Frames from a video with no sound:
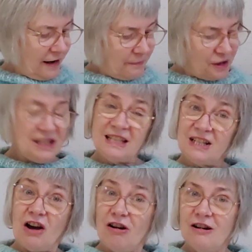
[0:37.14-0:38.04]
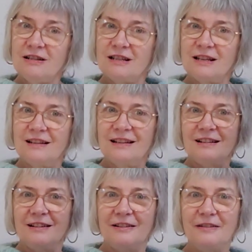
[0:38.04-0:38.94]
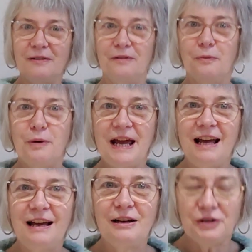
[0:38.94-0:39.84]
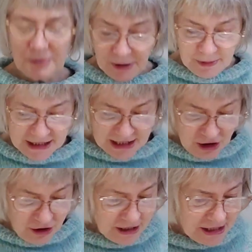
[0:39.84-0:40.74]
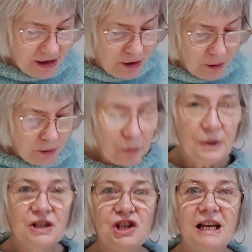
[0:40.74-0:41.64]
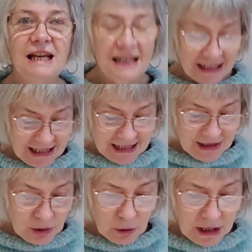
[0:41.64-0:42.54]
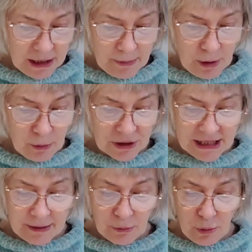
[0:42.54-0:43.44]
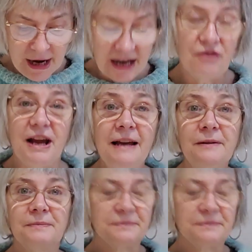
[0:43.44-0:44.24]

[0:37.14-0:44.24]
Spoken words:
I'm going to start where a lot of people start, which is talking about what I'm wearing.